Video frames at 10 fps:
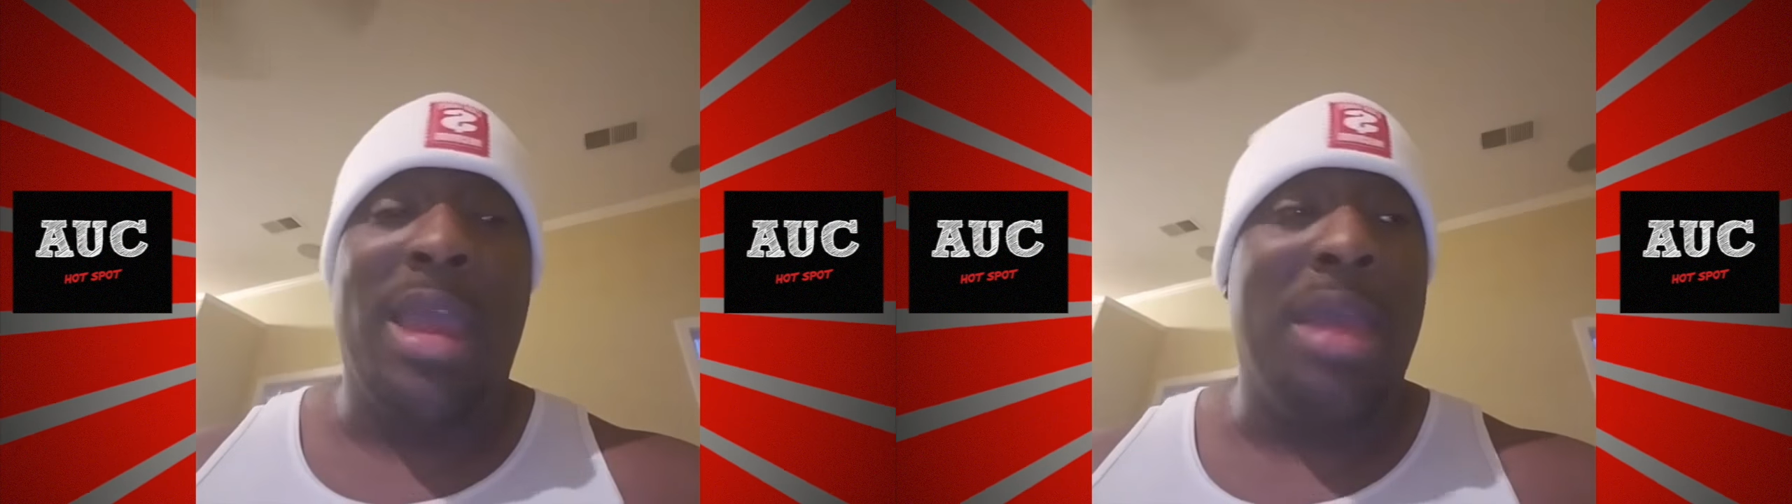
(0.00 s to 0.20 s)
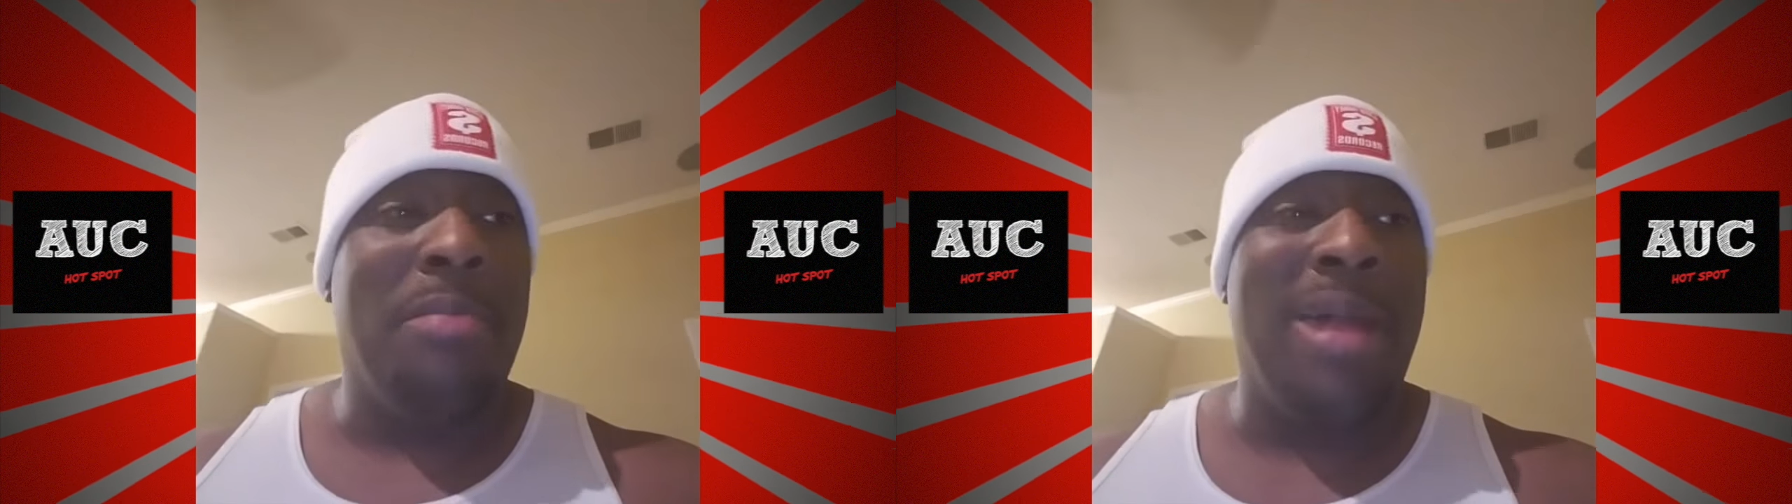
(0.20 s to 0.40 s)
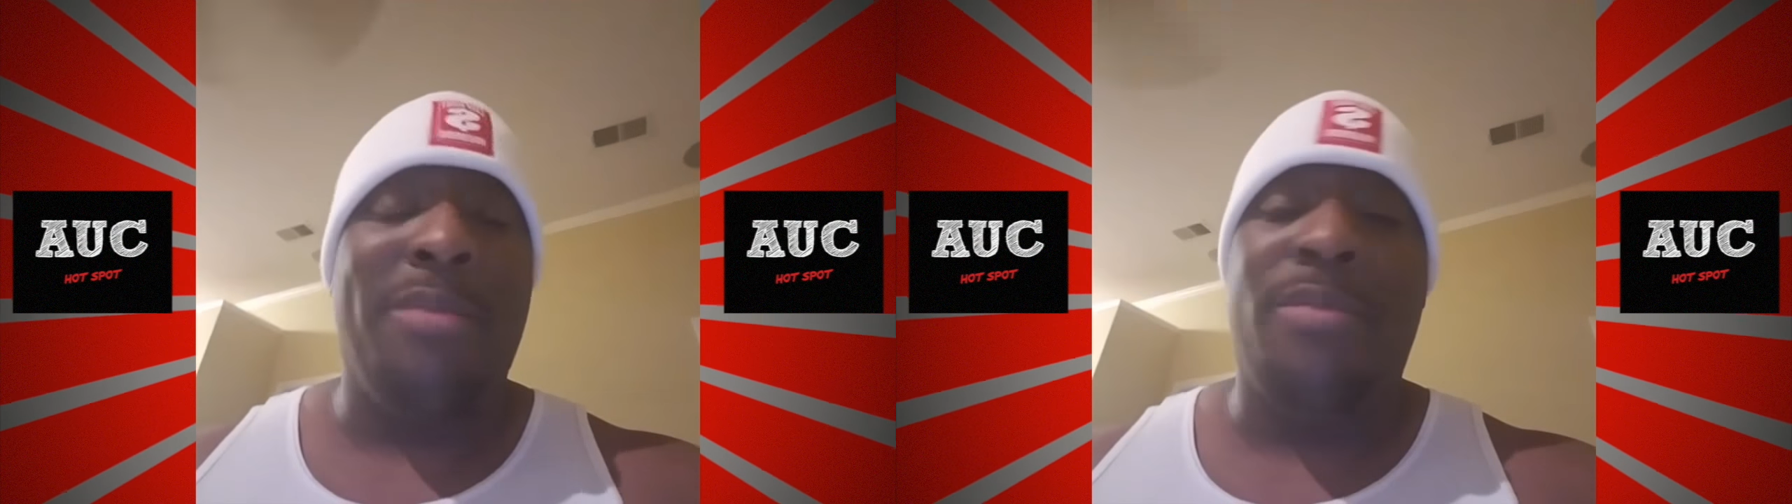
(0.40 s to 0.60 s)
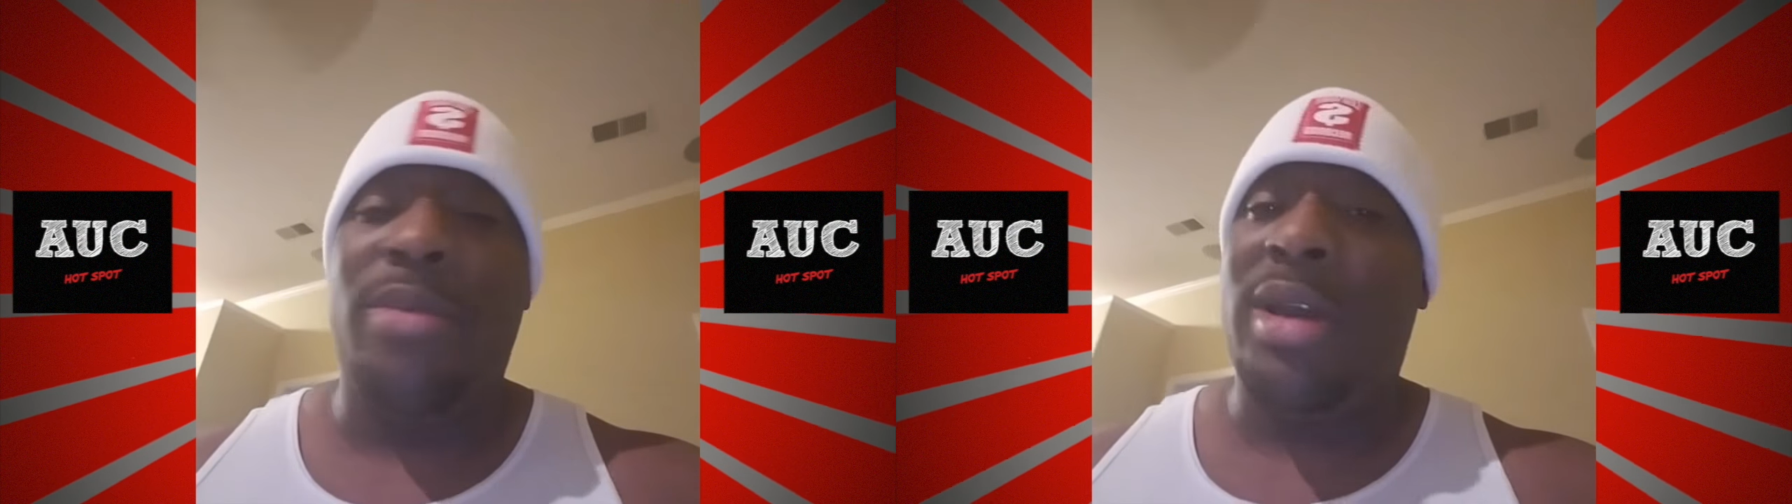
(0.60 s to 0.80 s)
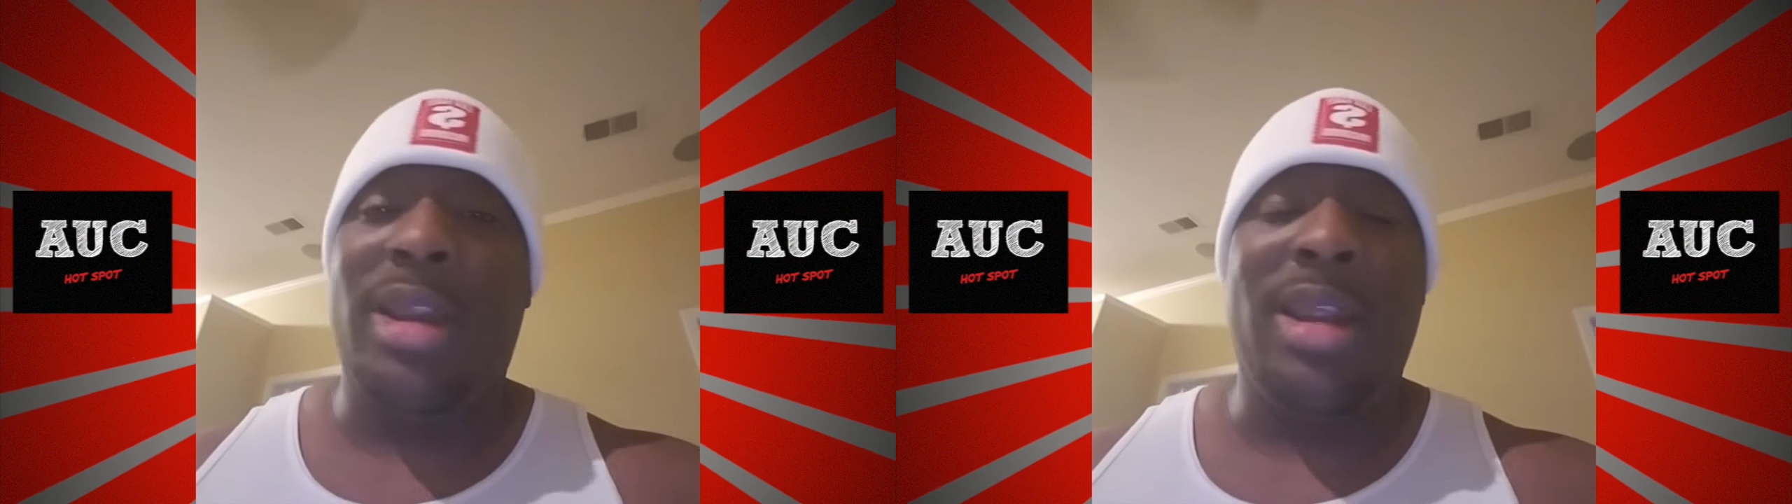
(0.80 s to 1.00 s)
In my
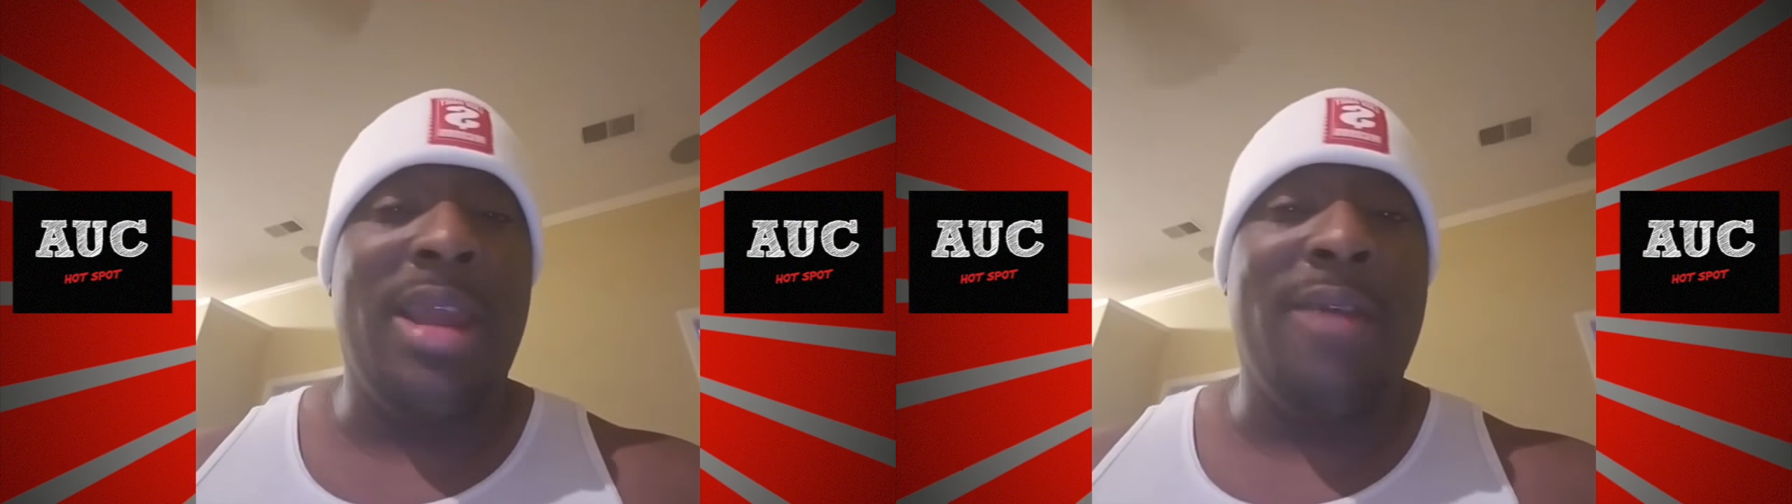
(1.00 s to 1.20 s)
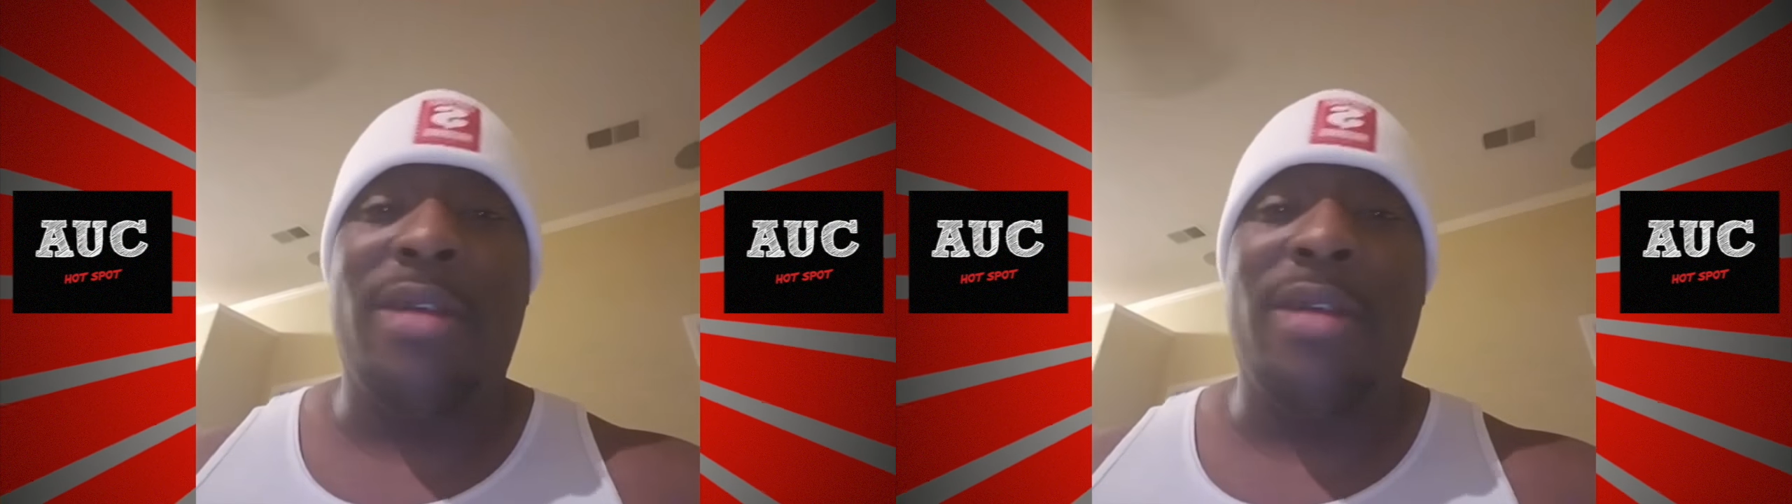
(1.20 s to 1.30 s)
book and in